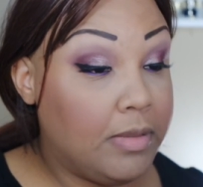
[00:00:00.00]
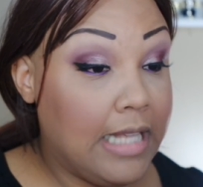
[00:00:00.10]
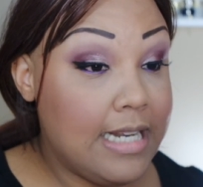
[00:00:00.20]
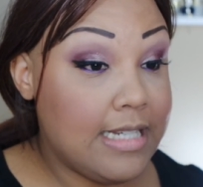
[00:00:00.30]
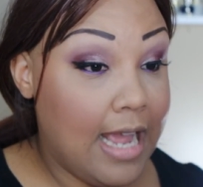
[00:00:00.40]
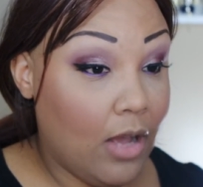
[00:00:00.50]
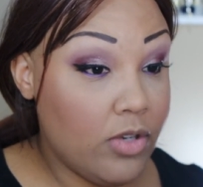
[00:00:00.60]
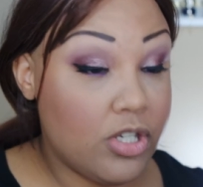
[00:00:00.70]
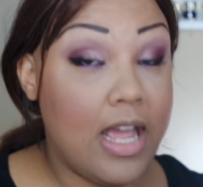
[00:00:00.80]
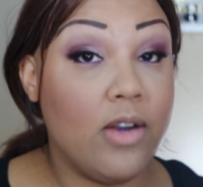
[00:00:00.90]
blend
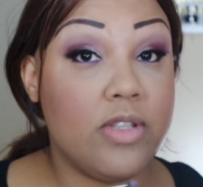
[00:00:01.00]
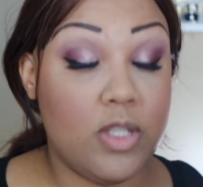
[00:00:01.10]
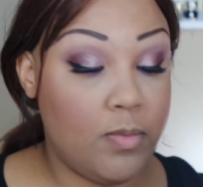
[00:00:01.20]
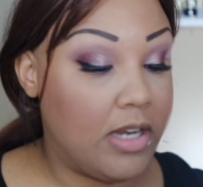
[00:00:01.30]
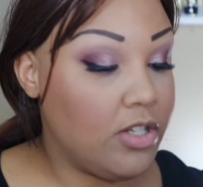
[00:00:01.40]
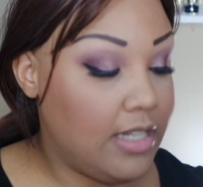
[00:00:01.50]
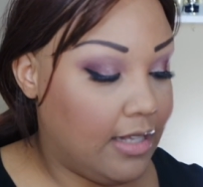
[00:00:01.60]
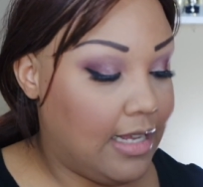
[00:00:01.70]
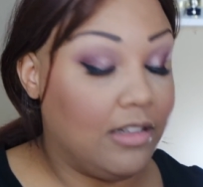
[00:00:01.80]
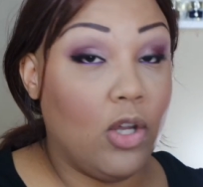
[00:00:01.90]
out shadows, especially
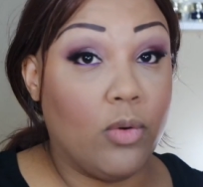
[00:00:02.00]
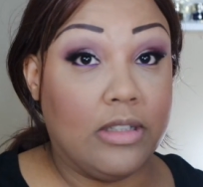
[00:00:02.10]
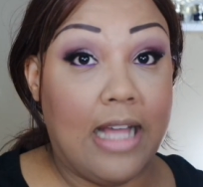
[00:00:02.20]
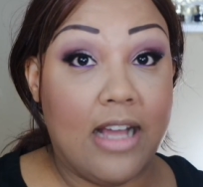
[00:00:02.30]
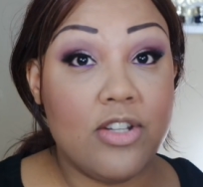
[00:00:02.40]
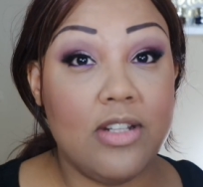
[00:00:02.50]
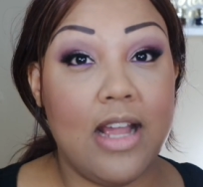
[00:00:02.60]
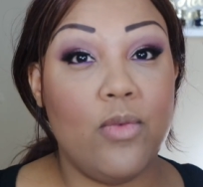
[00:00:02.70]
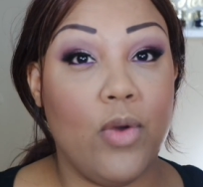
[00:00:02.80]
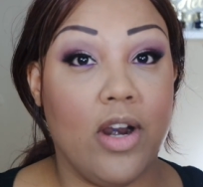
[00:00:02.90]
on that lower lash
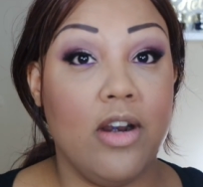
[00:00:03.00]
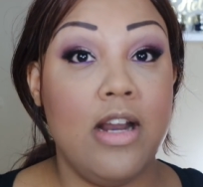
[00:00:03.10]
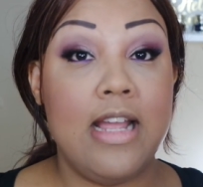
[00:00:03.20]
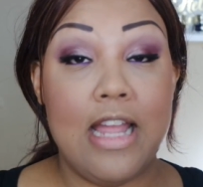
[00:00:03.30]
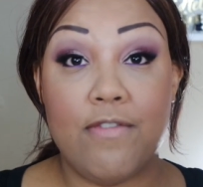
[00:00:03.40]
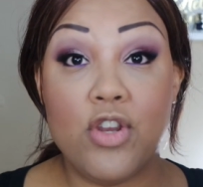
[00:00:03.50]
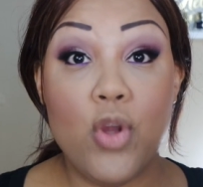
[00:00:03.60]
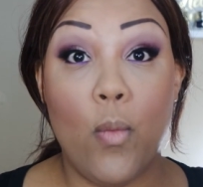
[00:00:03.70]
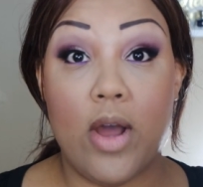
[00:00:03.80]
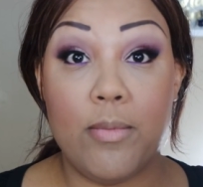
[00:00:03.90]
line, where if you
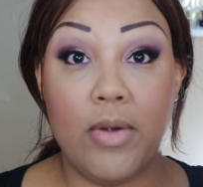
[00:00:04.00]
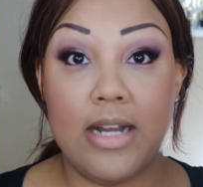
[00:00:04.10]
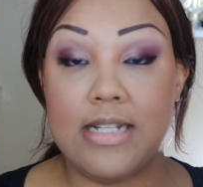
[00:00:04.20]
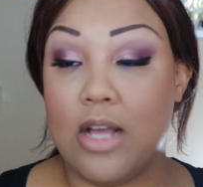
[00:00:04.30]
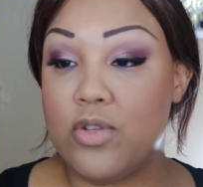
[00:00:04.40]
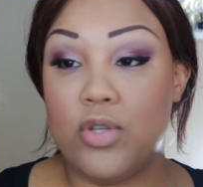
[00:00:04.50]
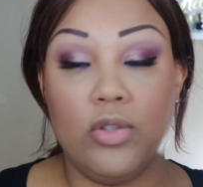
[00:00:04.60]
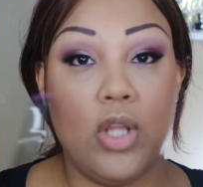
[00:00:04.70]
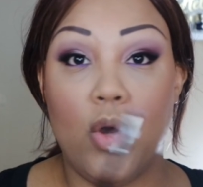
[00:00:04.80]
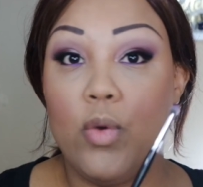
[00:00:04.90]
don't want to bring it down too
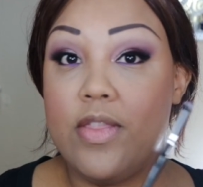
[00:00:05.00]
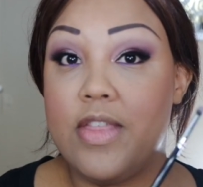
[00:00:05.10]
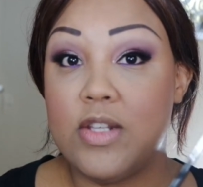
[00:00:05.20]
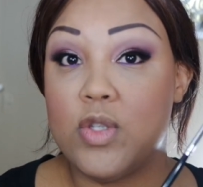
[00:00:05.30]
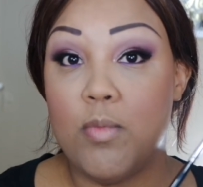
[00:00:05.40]
low, this